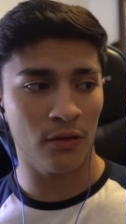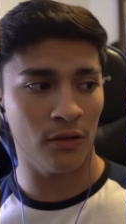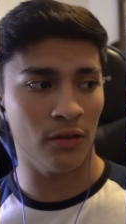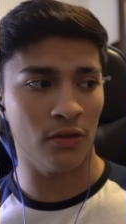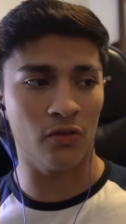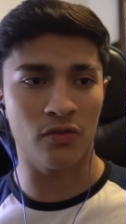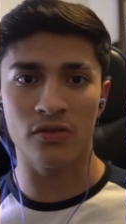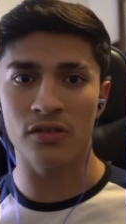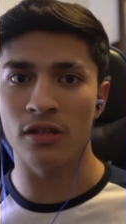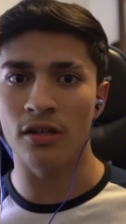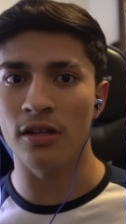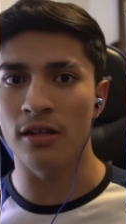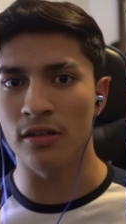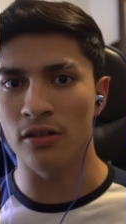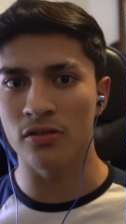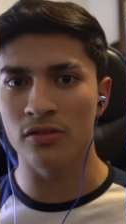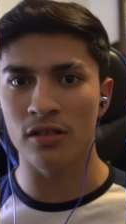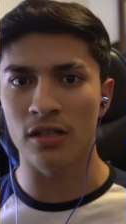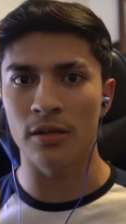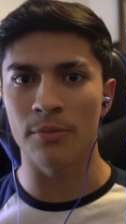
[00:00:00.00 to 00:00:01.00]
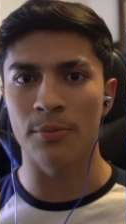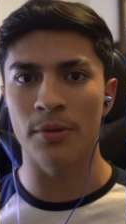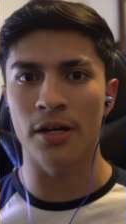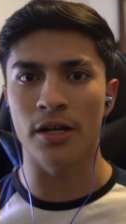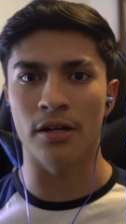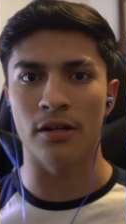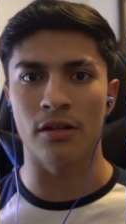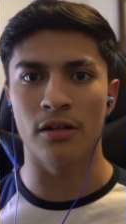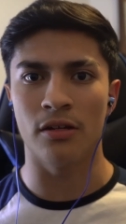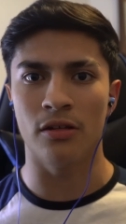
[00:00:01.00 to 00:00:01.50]
you stay you stay in
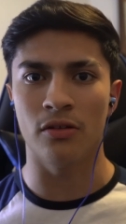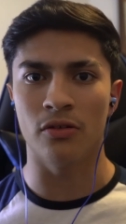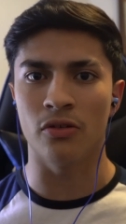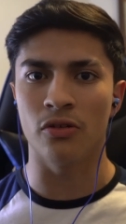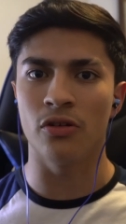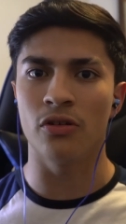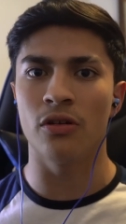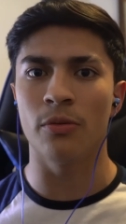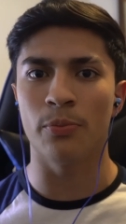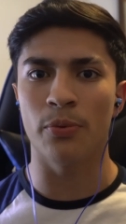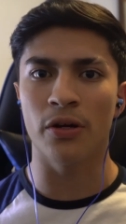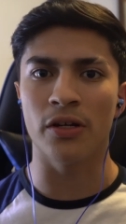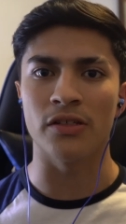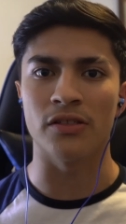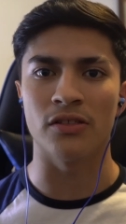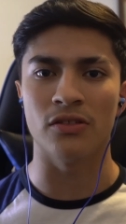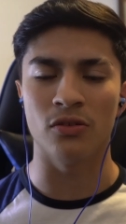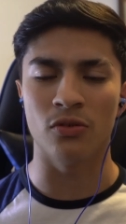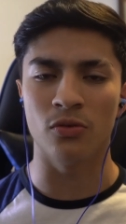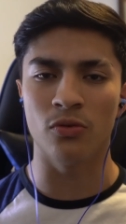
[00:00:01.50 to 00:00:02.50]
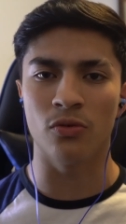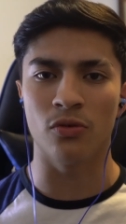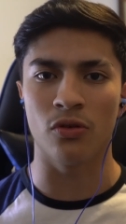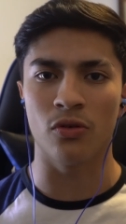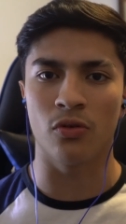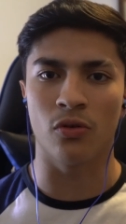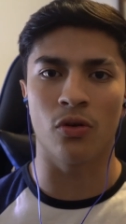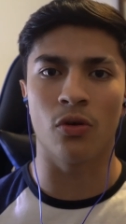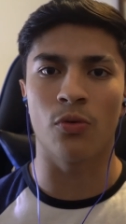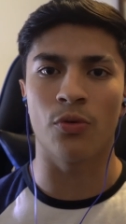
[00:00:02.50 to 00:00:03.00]
bed. You're you're depressed. You don't you
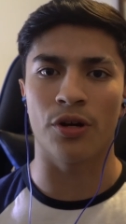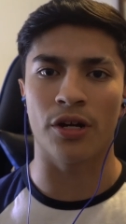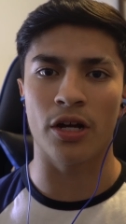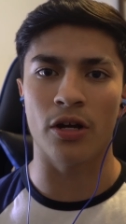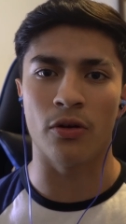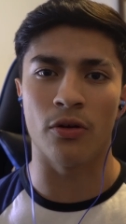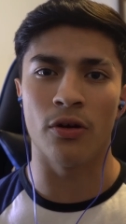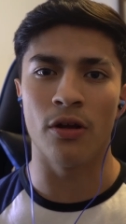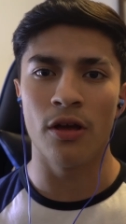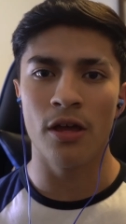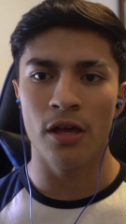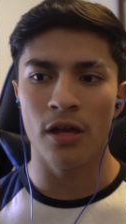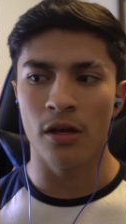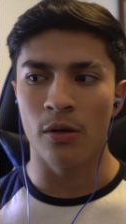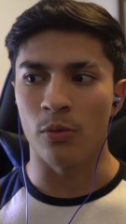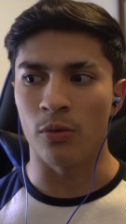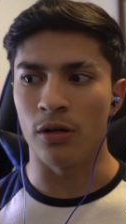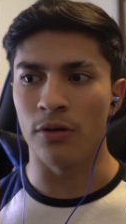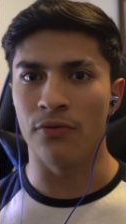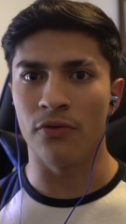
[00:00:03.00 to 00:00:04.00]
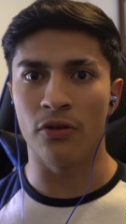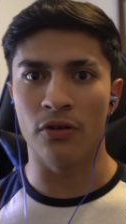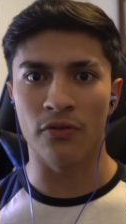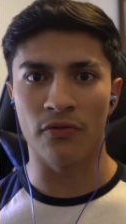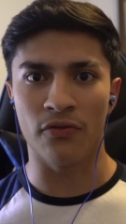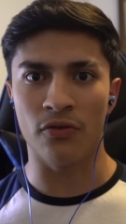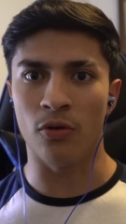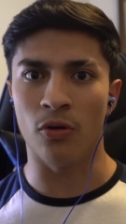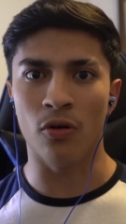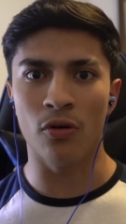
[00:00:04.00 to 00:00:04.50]
don't go work out. Whenever you
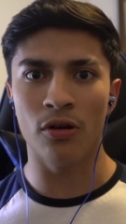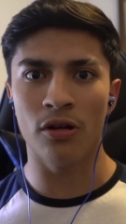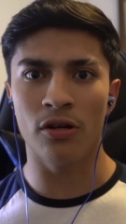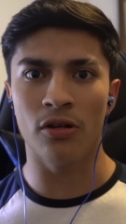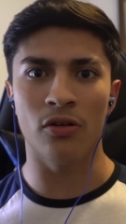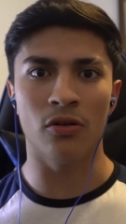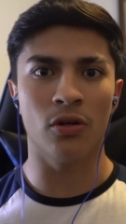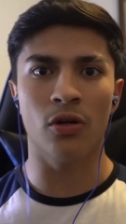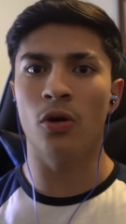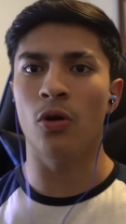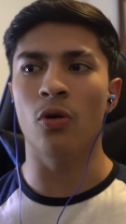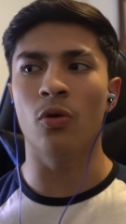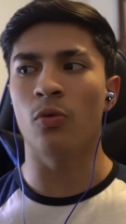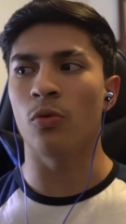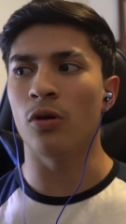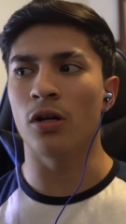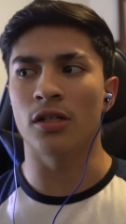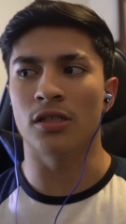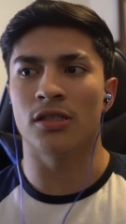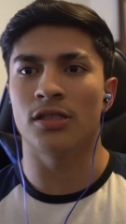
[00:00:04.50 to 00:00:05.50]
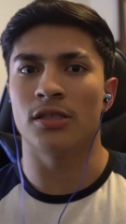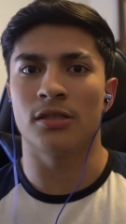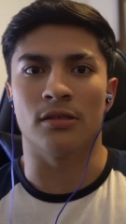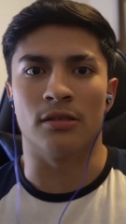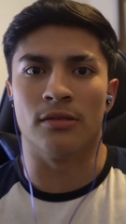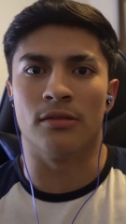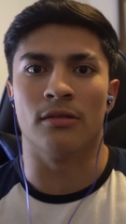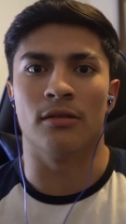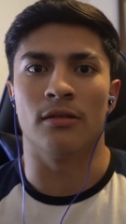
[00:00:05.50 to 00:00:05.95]
feel horny, you go watch